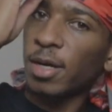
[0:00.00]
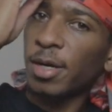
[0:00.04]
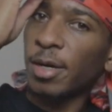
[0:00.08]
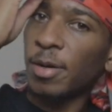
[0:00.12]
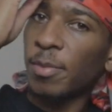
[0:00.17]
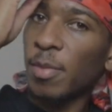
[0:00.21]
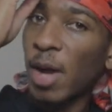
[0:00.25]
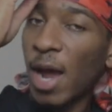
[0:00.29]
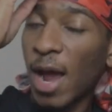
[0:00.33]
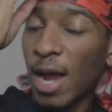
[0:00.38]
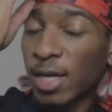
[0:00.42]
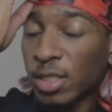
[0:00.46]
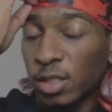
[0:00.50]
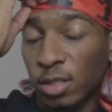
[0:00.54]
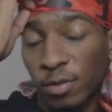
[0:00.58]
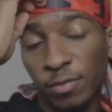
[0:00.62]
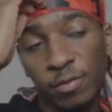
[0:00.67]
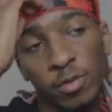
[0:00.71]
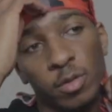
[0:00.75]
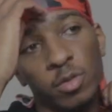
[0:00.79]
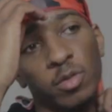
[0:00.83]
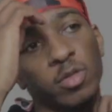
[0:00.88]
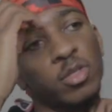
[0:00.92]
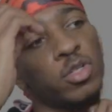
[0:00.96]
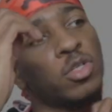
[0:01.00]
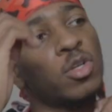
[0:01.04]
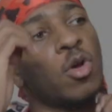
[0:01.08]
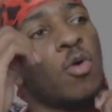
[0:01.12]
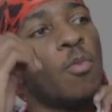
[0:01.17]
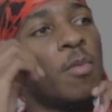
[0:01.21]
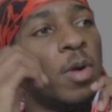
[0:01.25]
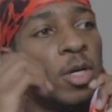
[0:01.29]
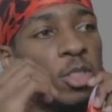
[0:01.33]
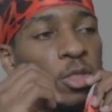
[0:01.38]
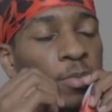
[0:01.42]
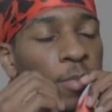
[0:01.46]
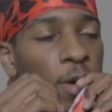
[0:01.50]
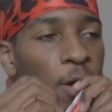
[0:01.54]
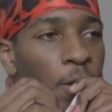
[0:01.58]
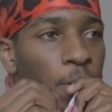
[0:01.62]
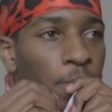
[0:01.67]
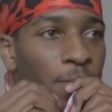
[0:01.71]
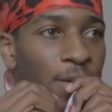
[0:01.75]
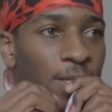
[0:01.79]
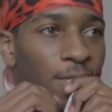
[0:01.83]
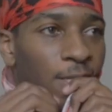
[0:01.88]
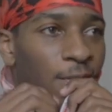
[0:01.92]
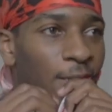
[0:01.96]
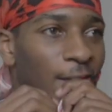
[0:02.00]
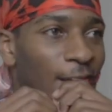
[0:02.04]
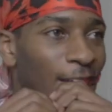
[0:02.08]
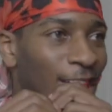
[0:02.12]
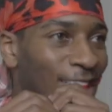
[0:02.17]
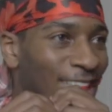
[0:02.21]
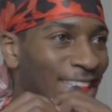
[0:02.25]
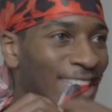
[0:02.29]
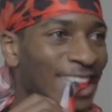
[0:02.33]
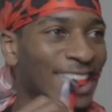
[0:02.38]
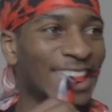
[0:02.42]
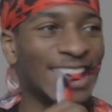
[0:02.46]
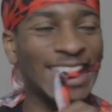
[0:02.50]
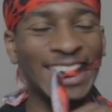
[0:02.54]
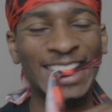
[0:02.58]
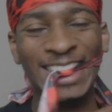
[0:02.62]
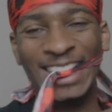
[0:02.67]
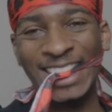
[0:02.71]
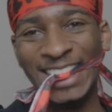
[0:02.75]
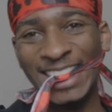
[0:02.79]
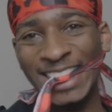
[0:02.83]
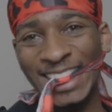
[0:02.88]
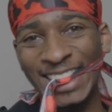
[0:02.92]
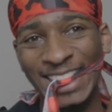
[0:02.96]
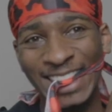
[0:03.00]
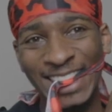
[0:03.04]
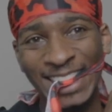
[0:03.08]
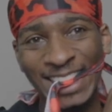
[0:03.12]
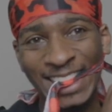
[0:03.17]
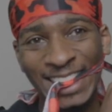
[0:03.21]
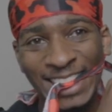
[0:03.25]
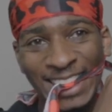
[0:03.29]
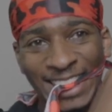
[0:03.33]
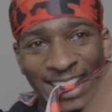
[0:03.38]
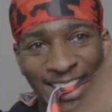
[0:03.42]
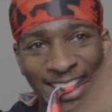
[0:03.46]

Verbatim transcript: I actually feel so much better mentally. And